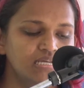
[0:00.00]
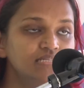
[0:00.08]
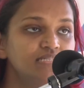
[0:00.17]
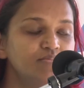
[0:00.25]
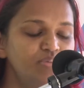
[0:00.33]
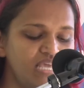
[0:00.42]

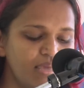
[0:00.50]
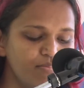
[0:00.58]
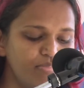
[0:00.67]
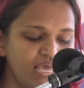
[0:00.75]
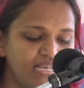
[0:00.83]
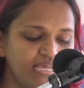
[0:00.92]
to be
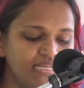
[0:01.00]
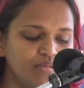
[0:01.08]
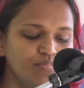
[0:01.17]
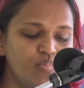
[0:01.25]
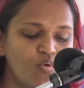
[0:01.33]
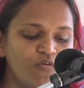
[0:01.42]
embedded
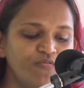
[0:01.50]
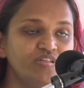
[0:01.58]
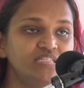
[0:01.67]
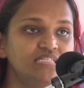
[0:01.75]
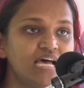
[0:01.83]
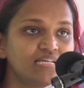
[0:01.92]
in both
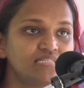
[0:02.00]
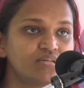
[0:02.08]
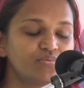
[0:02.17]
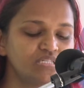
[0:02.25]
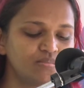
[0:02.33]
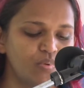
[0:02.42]
disaster
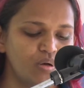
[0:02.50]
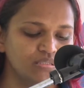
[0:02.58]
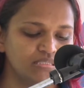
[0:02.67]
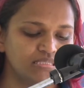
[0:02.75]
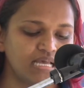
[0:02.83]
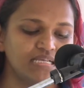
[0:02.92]

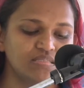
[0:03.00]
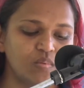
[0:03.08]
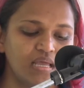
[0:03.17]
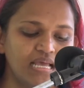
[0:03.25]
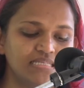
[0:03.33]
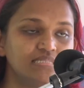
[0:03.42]
response as
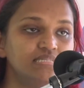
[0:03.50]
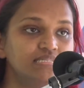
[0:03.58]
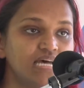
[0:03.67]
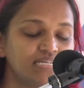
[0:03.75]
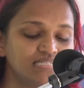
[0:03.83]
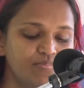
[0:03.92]
well as
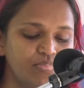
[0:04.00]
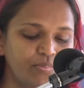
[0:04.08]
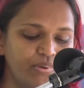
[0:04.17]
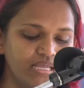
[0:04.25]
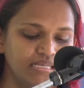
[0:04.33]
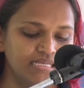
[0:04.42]
disaster
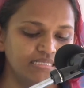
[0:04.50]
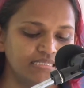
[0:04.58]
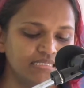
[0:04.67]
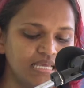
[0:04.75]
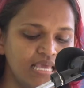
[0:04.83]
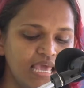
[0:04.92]

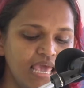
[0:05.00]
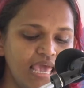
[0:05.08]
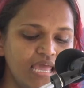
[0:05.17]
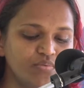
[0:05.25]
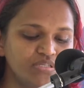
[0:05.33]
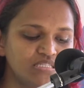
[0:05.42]
preparedness
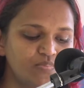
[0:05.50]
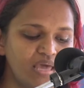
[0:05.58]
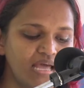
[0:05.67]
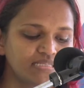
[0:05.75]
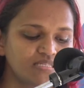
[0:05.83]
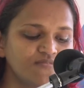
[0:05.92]
in
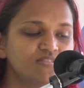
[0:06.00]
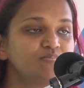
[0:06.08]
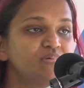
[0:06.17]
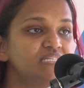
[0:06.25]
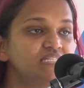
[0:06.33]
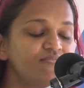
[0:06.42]
respect of
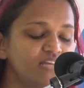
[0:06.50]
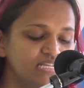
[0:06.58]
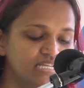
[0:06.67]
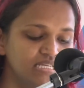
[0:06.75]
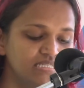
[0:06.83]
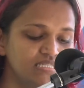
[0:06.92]
specific
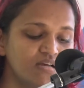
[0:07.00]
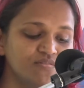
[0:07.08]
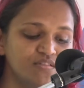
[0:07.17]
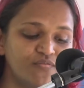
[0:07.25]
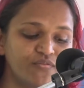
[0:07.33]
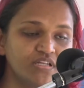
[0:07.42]
needs of
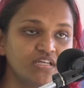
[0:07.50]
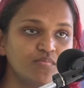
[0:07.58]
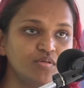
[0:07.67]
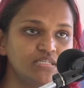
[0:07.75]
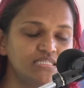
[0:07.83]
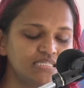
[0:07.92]
different
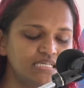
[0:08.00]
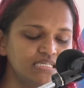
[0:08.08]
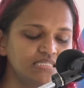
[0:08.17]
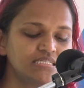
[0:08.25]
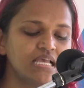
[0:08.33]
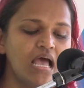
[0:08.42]

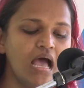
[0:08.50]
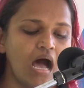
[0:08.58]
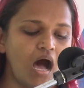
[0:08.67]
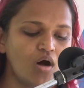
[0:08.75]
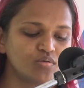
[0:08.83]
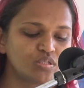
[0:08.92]
communities,
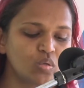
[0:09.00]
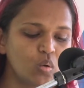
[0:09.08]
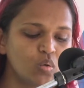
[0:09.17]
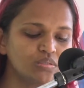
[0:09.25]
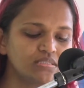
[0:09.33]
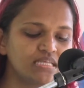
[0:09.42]

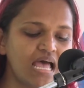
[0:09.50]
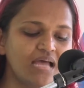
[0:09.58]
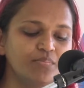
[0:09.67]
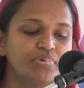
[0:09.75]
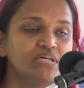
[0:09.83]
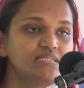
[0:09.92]
households,
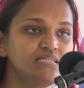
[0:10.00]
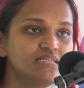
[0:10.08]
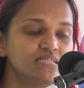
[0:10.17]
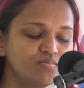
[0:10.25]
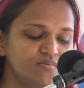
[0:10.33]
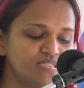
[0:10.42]
and
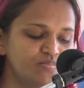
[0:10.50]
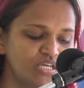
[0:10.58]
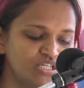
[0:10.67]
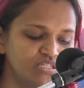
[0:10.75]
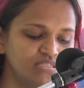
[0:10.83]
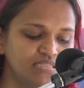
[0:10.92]
persons with
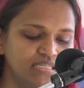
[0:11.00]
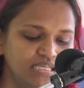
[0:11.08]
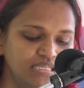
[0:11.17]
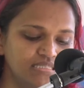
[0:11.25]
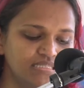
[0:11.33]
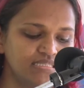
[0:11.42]
special
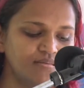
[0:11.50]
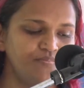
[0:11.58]
needs.